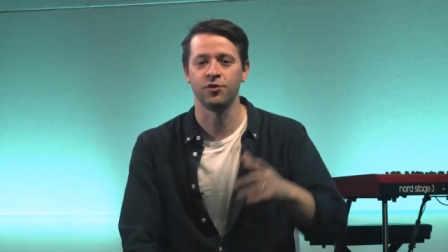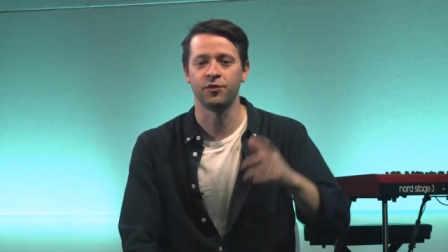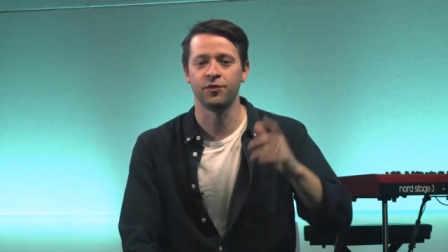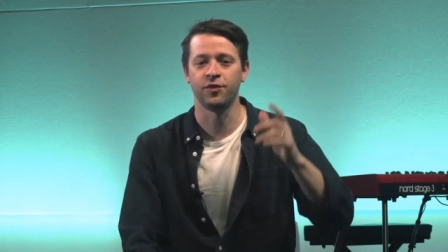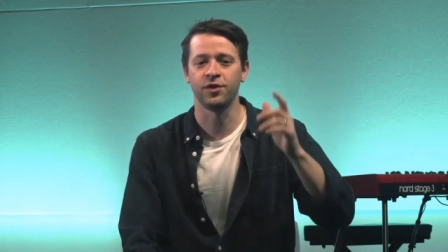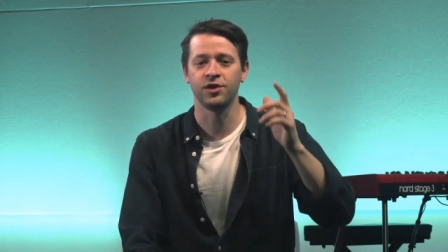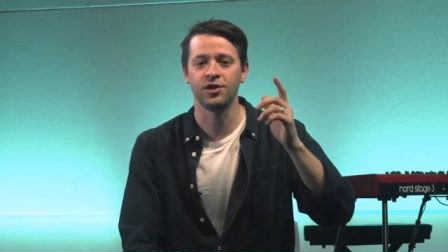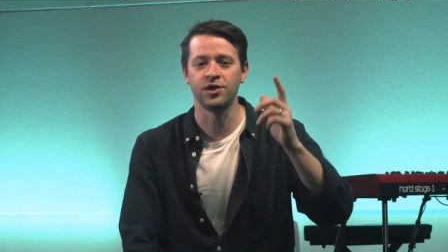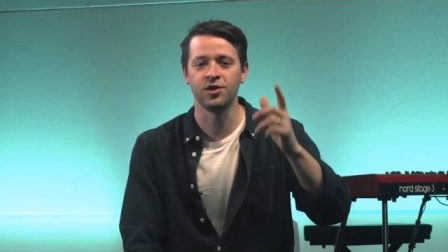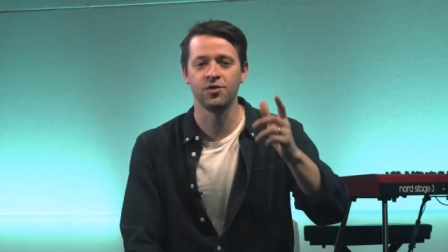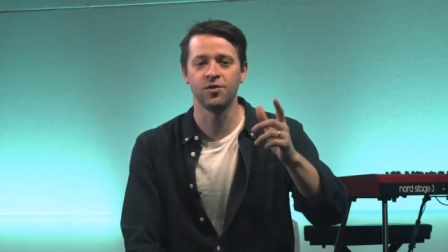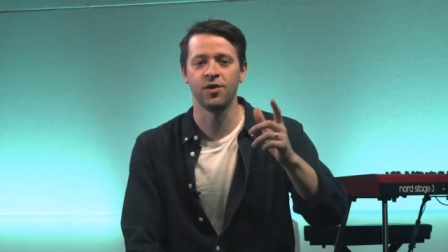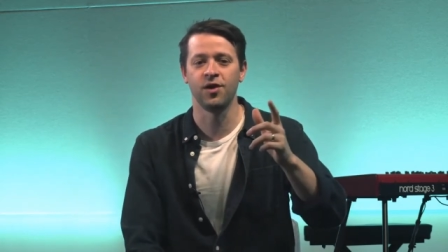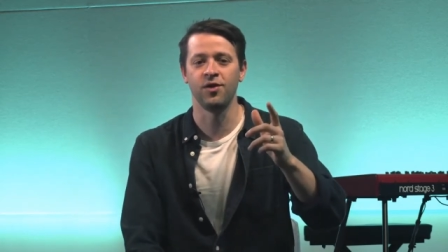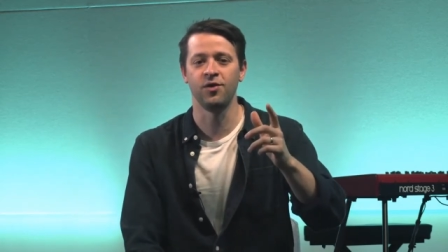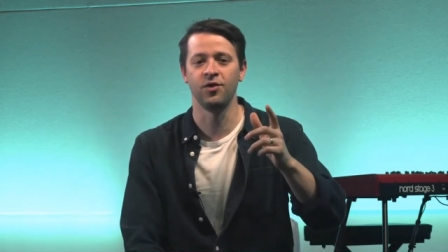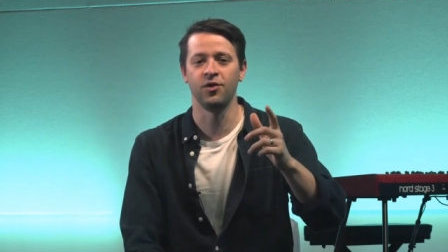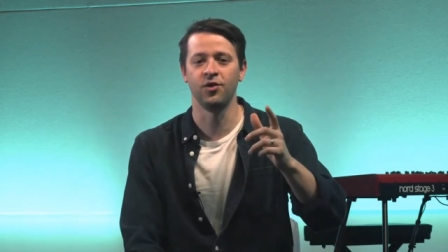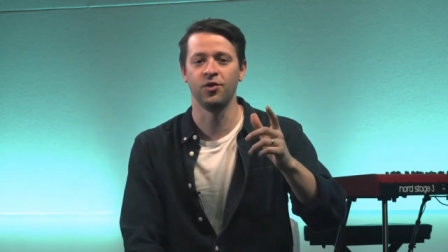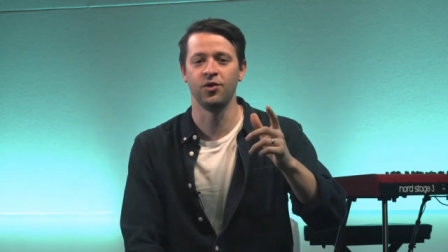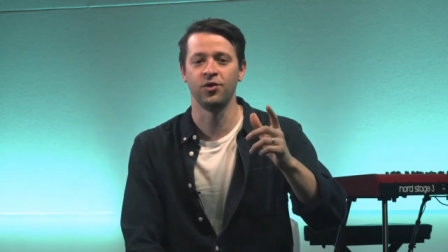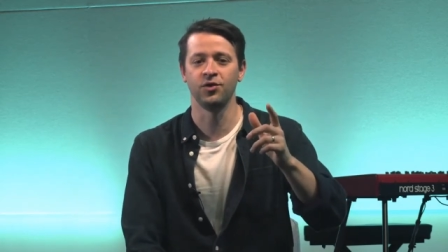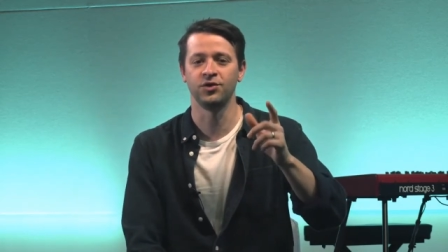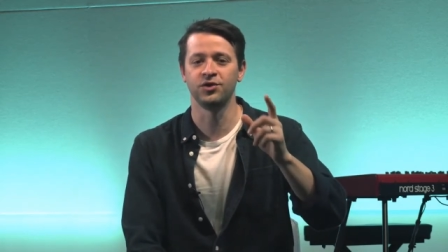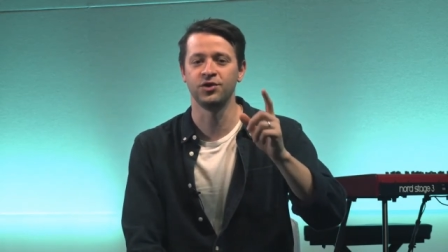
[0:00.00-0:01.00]
for you, O
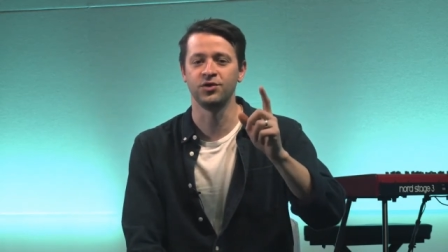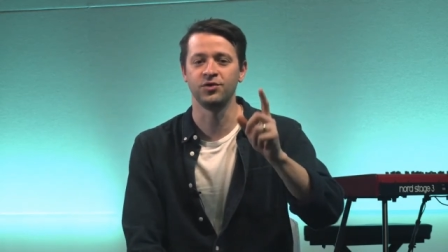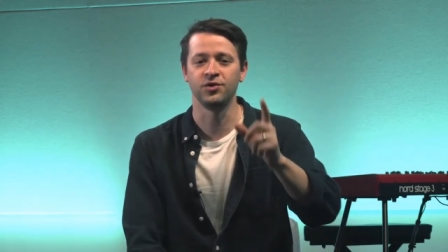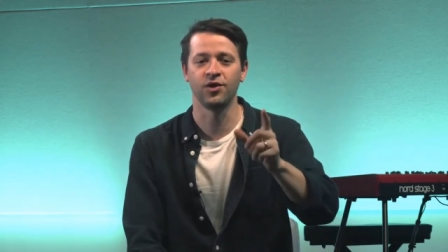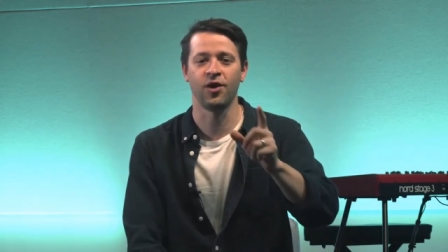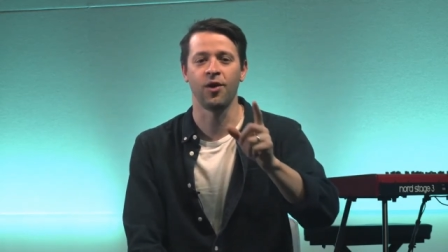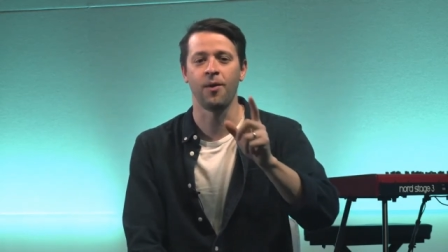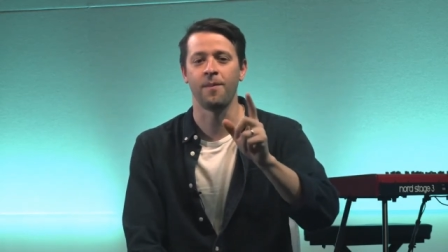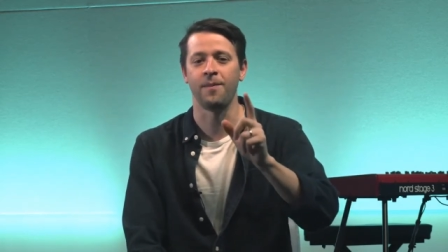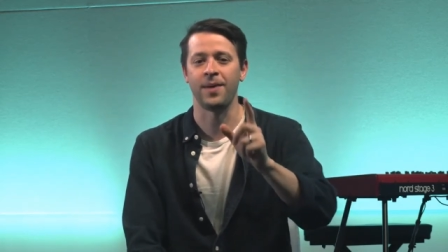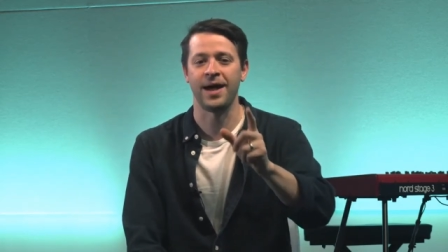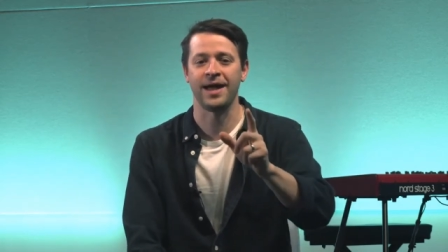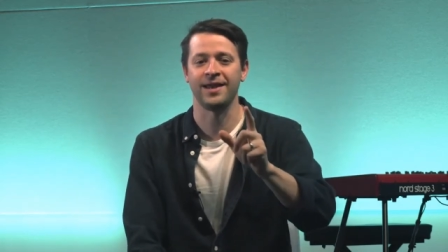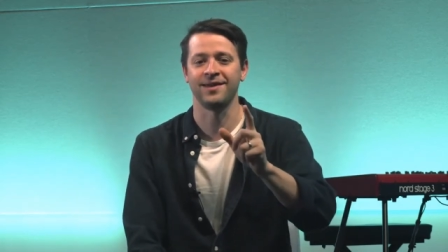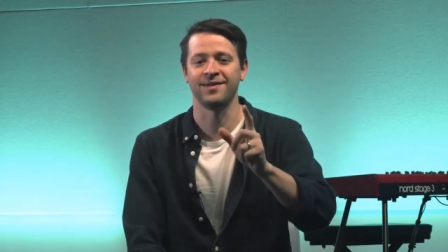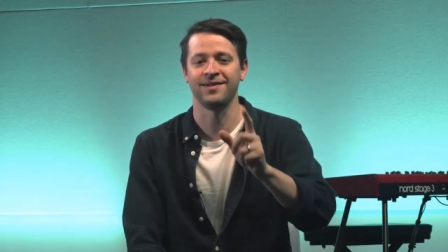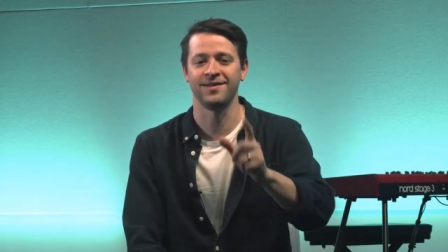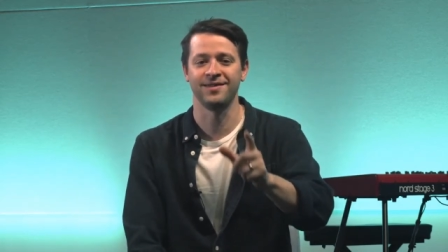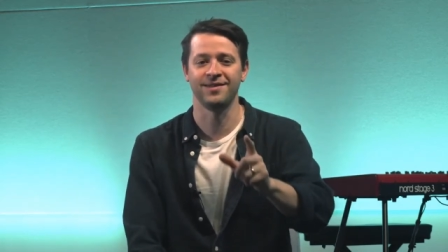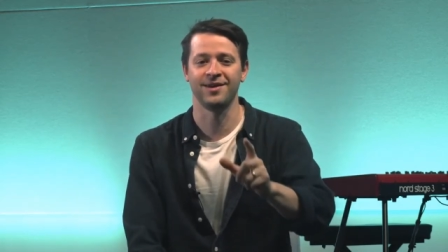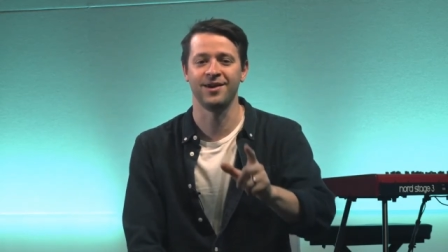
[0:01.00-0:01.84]
Lord, do not abandon